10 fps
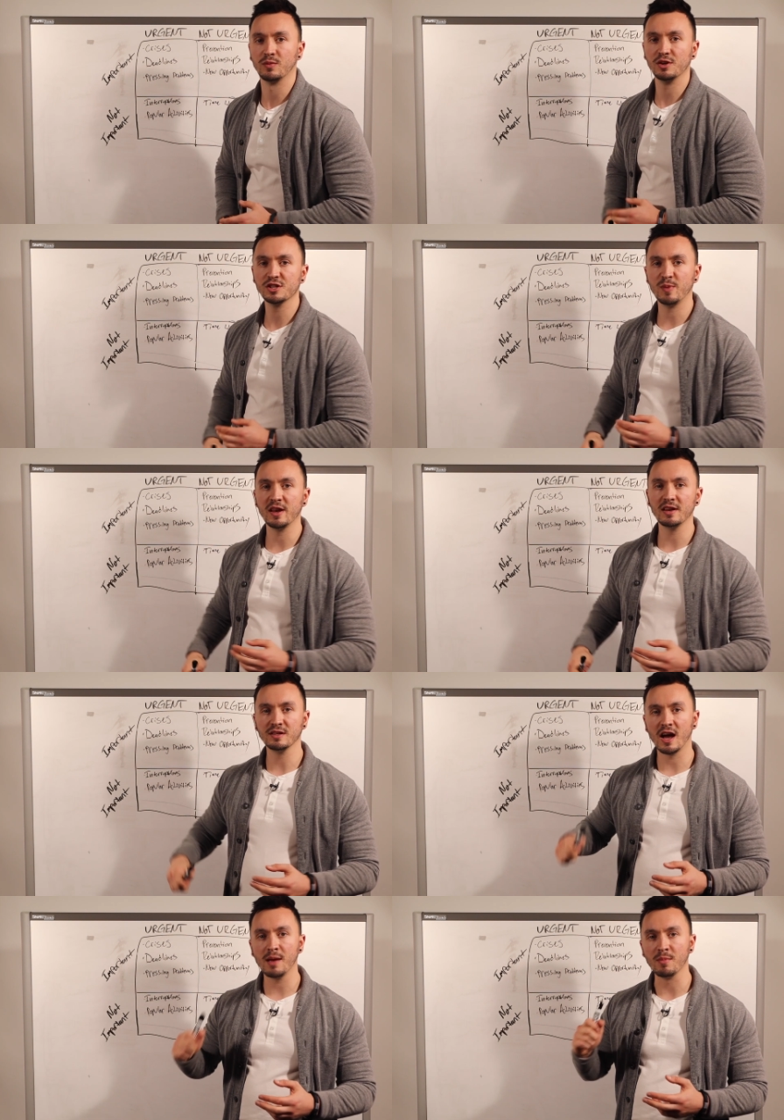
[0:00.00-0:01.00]
when you're spending
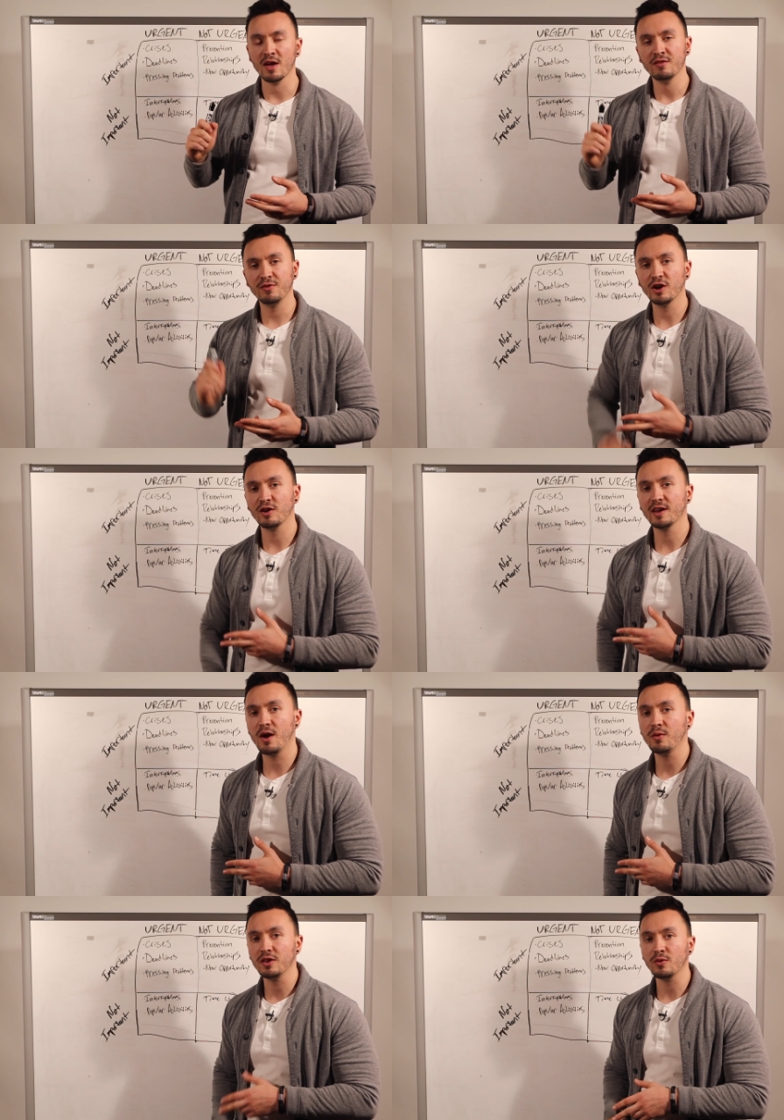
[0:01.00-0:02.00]
time figuring
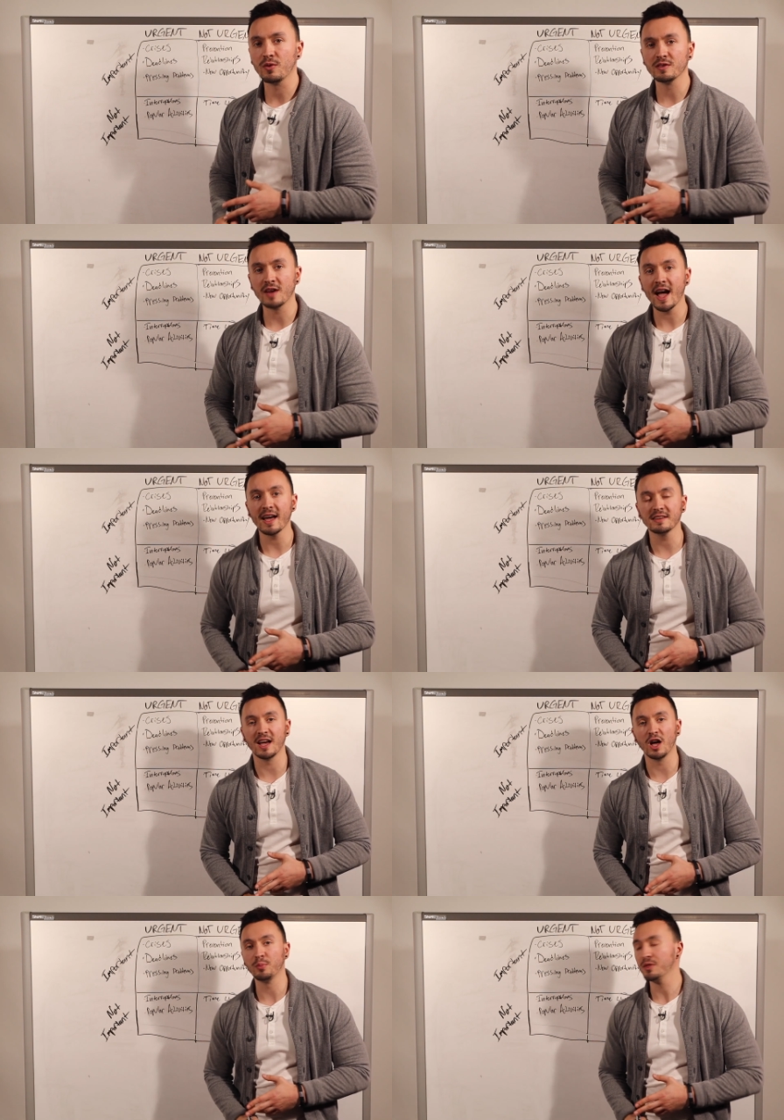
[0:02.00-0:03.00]
out your diet to
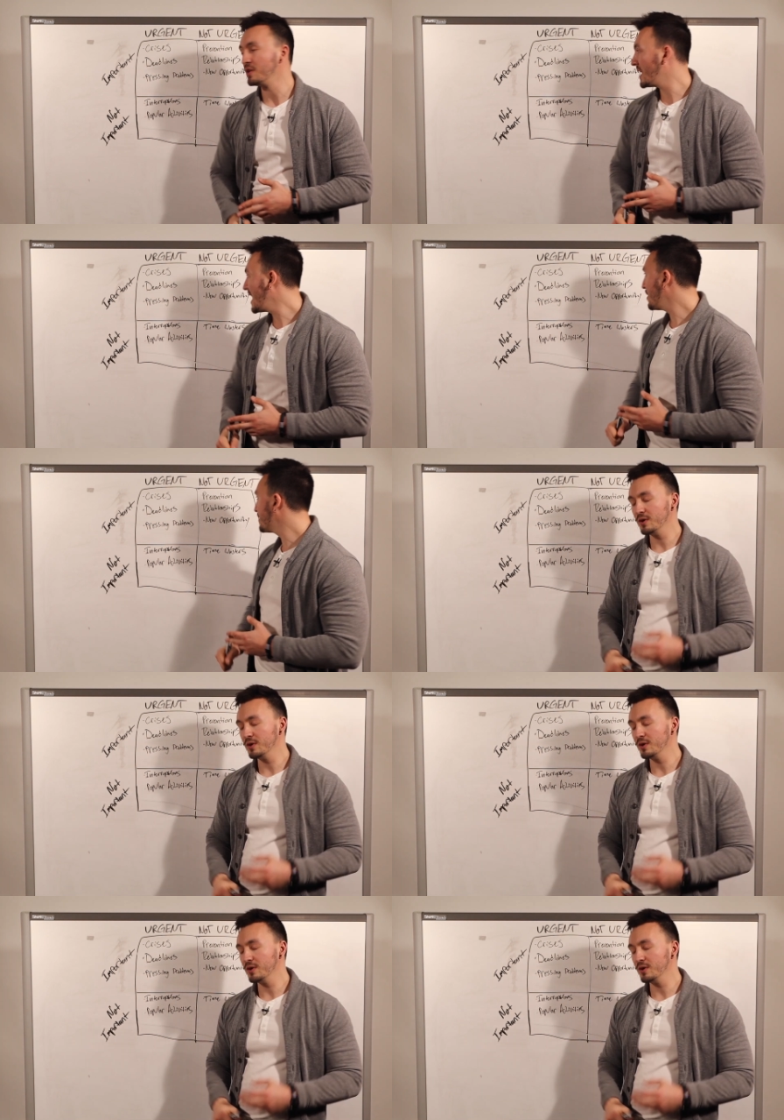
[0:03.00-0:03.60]
help with your health,